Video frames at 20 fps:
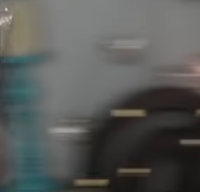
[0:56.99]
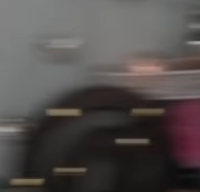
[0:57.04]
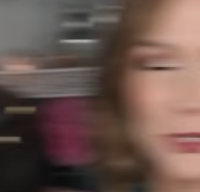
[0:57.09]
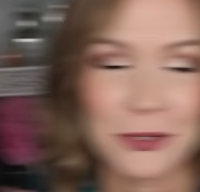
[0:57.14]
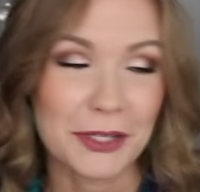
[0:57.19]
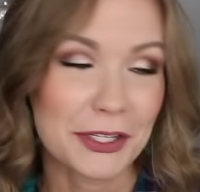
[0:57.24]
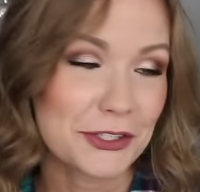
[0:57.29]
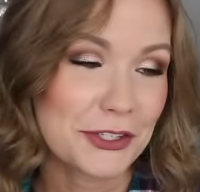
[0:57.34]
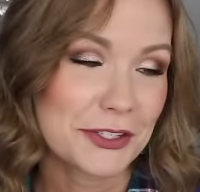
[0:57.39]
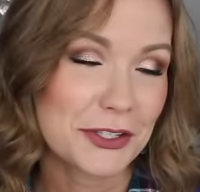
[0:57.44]

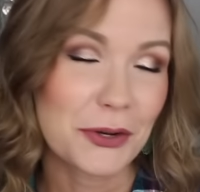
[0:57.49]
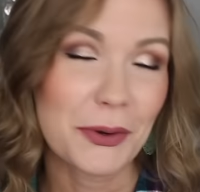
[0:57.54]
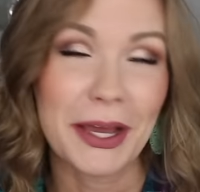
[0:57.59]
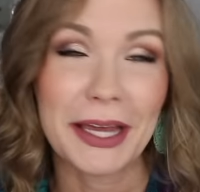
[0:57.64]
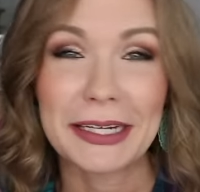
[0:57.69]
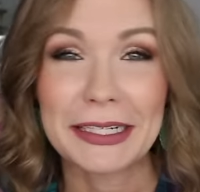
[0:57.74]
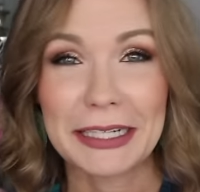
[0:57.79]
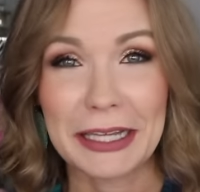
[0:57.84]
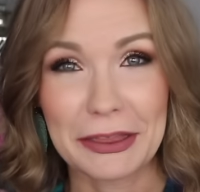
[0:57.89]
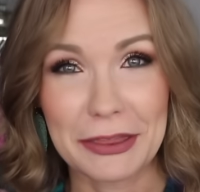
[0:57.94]
So let's just go
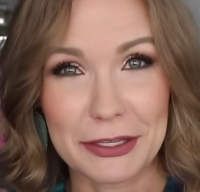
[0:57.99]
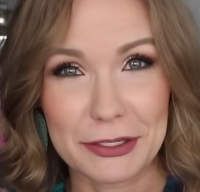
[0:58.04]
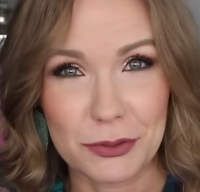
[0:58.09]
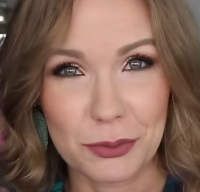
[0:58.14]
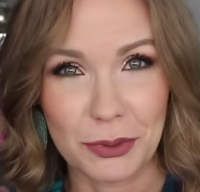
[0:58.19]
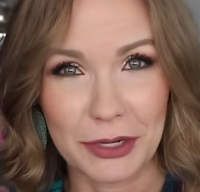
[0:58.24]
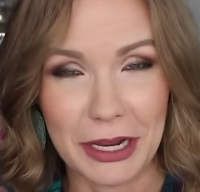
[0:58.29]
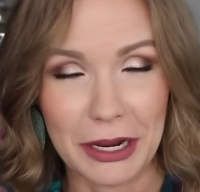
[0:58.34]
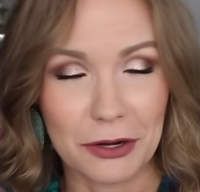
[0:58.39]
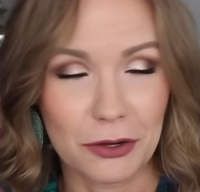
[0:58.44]
ahead and get this
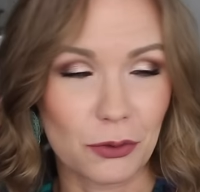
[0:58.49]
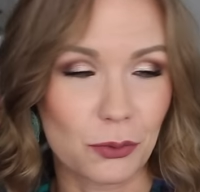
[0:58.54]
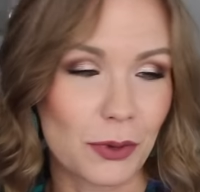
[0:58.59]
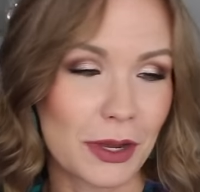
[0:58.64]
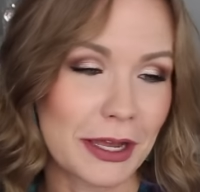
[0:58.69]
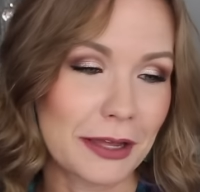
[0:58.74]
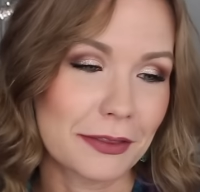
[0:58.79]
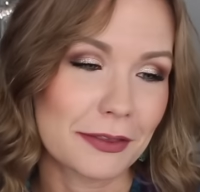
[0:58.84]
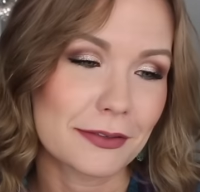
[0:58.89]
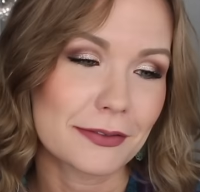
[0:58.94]
one out of the
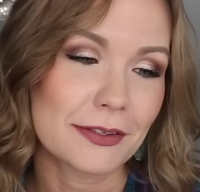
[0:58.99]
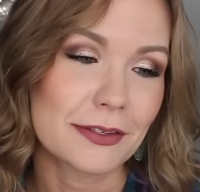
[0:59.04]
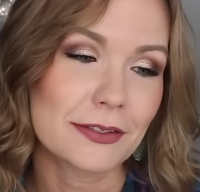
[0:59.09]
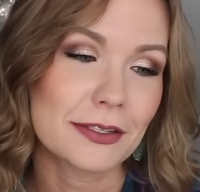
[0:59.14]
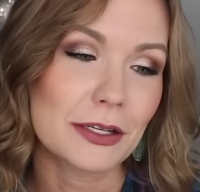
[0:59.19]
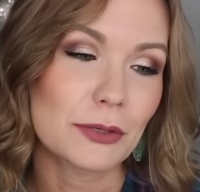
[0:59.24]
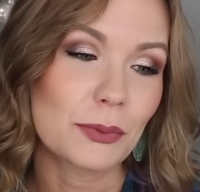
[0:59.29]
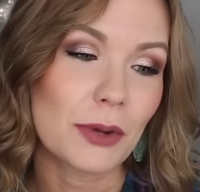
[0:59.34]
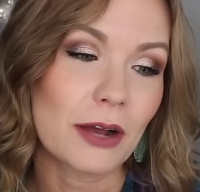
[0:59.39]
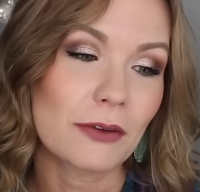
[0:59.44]
way. This is
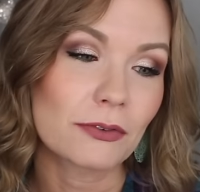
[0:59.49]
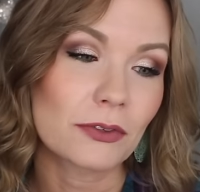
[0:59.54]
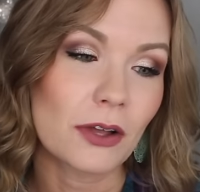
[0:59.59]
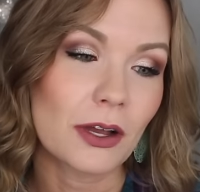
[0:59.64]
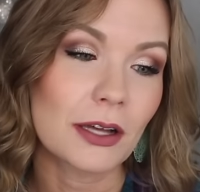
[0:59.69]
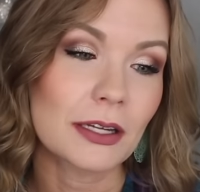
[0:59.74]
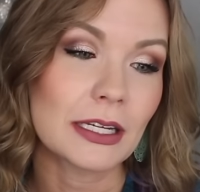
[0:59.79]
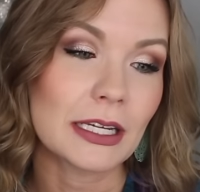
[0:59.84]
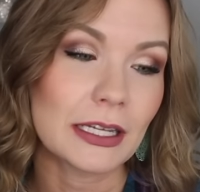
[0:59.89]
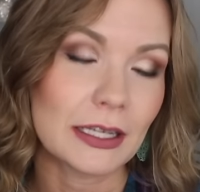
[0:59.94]
the
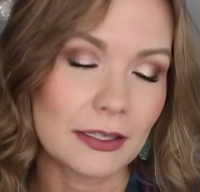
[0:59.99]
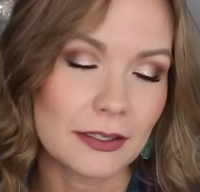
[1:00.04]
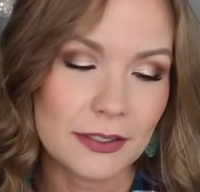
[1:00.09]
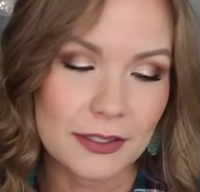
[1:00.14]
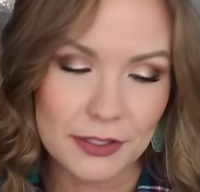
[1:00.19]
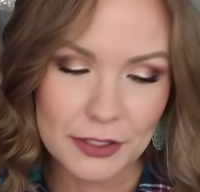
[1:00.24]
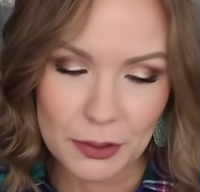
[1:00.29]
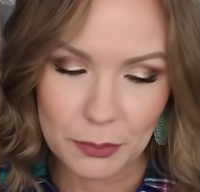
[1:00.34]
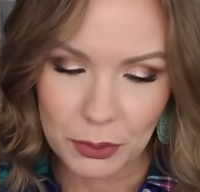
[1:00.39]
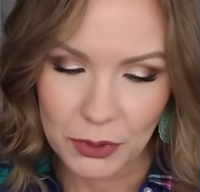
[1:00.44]
Revlon
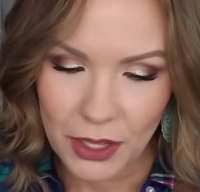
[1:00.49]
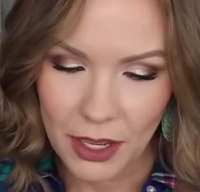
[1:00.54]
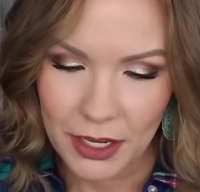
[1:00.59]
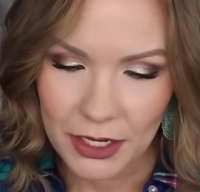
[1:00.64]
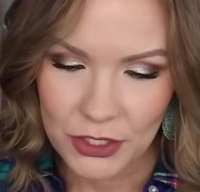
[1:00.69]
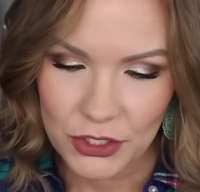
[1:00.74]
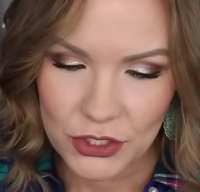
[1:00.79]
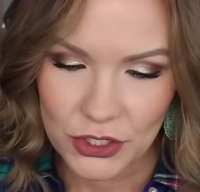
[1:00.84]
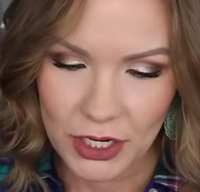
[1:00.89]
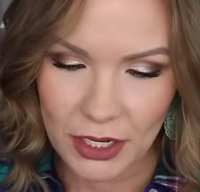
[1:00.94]

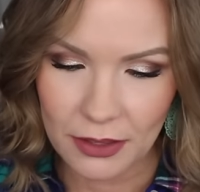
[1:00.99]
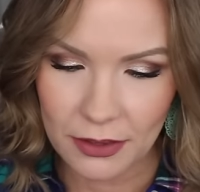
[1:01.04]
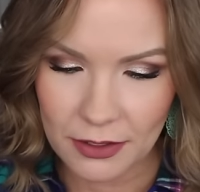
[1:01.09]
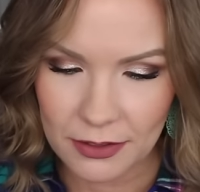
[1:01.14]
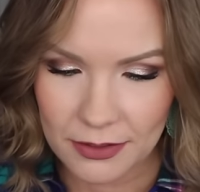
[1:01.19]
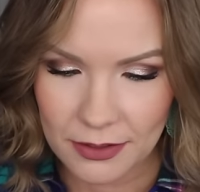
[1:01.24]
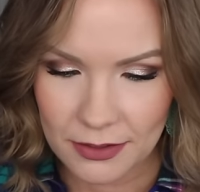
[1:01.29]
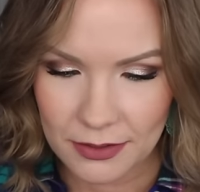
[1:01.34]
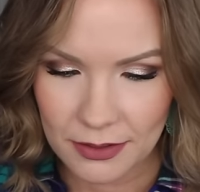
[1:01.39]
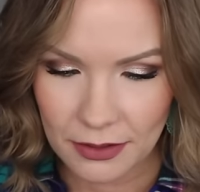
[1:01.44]
Instablush and
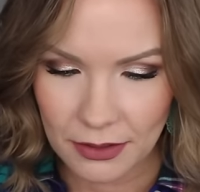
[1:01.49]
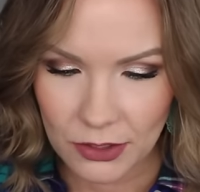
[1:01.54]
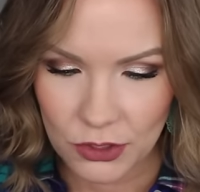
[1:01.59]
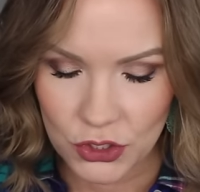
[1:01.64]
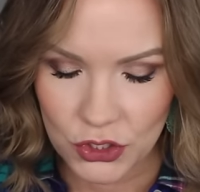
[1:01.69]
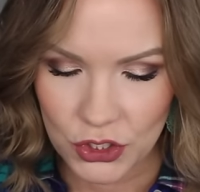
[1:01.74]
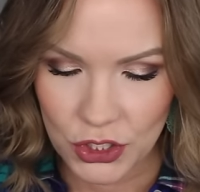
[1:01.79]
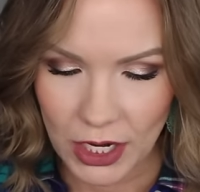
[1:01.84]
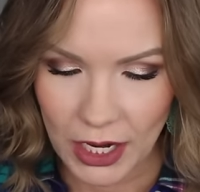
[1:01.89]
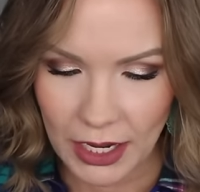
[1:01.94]
this is in the
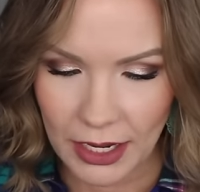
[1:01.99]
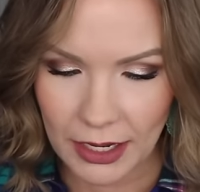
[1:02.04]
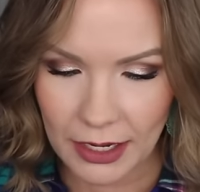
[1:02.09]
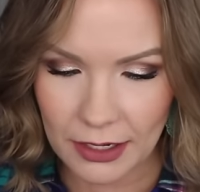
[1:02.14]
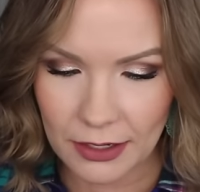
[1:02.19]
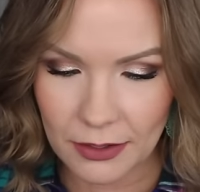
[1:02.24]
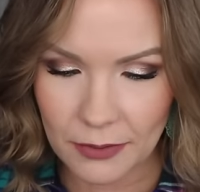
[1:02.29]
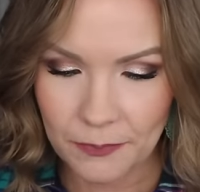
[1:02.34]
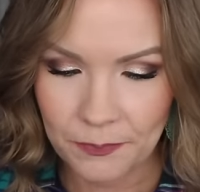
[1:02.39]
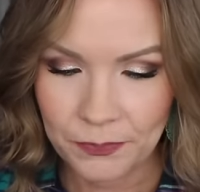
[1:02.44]

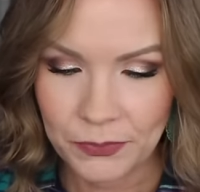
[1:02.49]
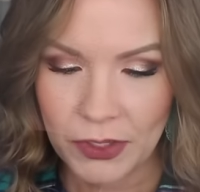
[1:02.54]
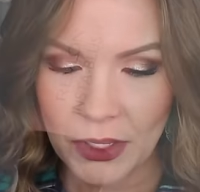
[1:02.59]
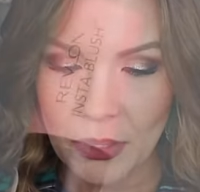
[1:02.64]
shade